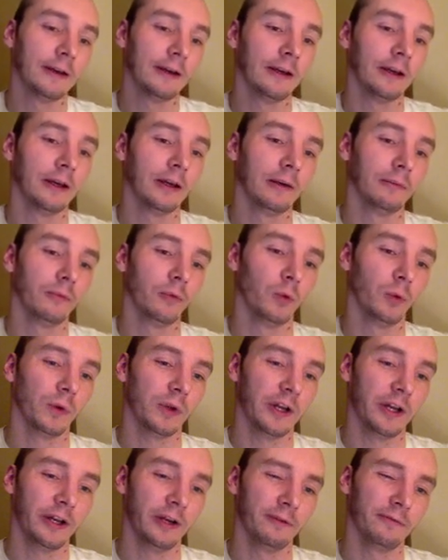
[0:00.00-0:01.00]
Or
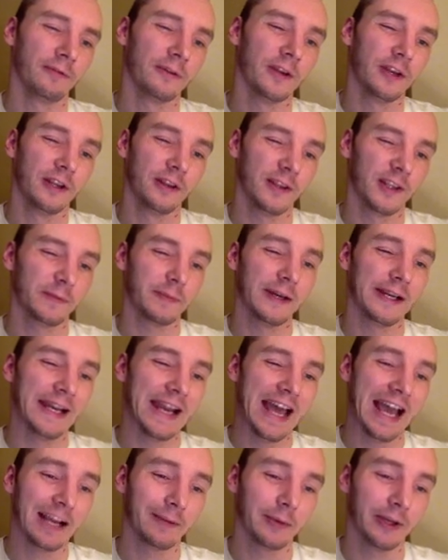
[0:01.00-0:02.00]
we'll this might
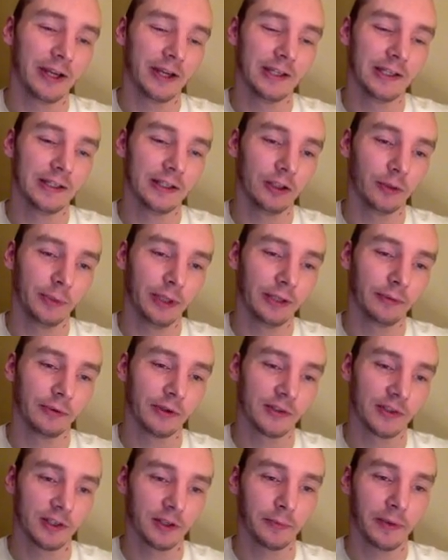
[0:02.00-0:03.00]
lag behind a little bit
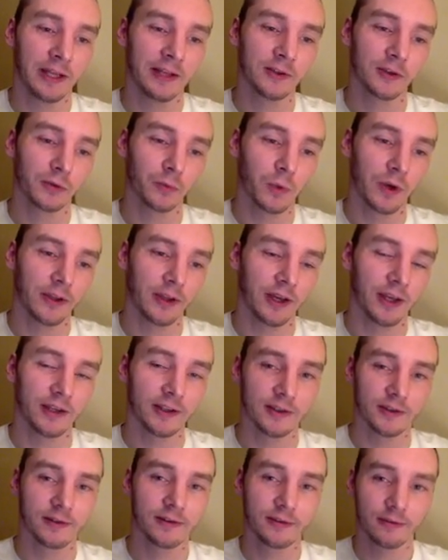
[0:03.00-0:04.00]
because it depends on whether
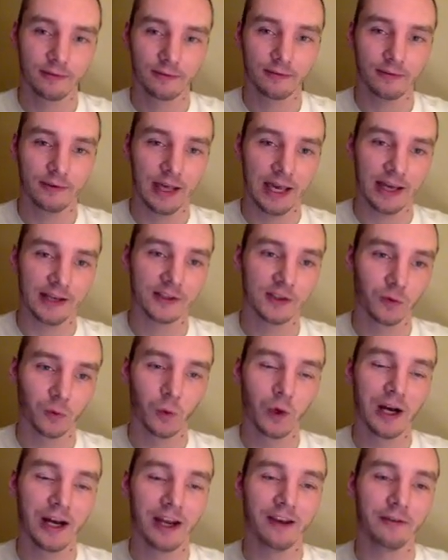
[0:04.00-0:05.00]
his X and
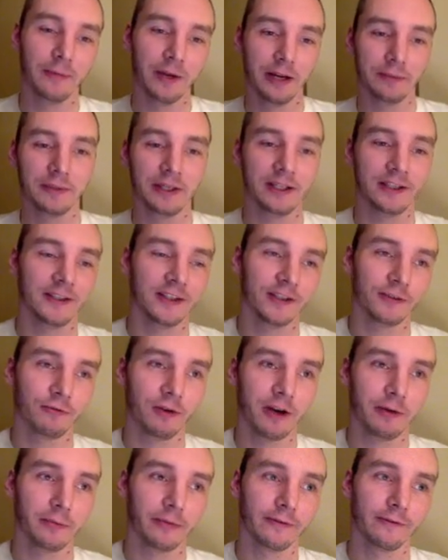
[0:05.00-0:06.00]
Y have been updated this
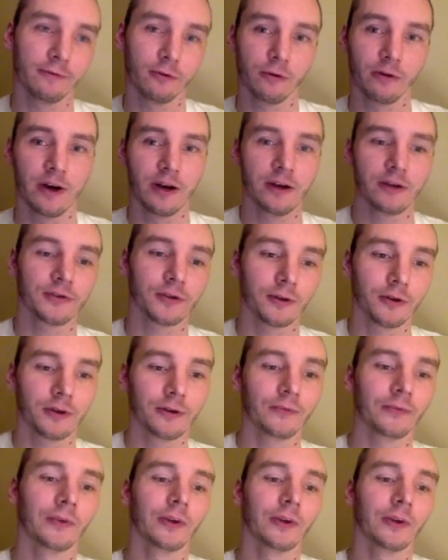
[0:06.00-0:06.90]
spring before ours or not.